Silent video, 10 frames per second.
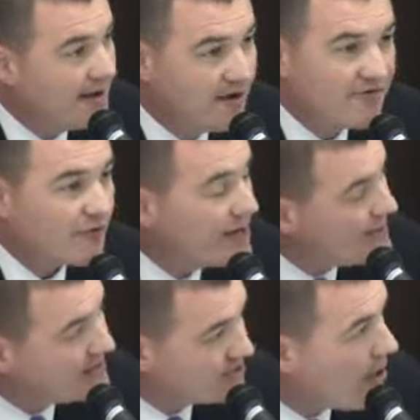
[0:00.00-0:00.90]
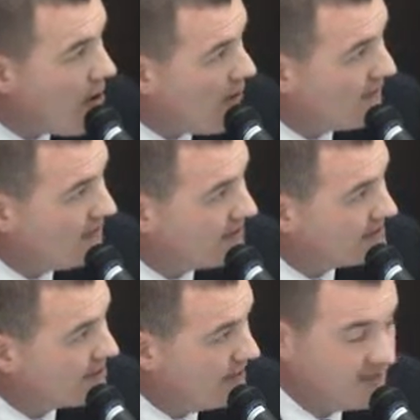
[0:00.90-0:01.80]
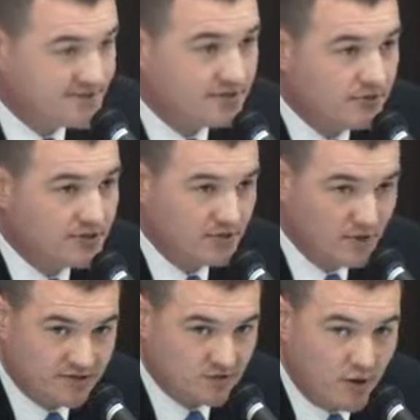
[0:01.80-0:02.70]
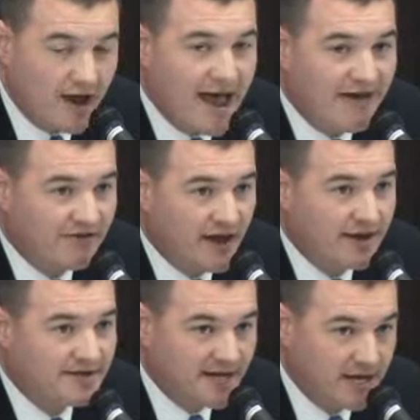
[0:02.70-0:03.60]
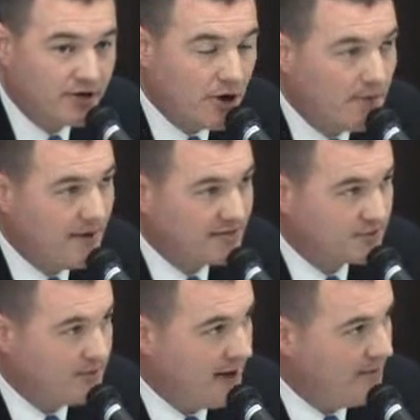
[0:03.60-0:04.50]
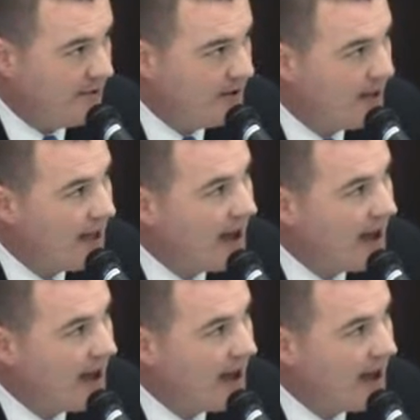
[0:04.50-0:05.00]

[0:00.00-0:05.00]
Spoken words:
Now, Friedman saw all of this, and his solution, which is one I advocate, is income-based repayment.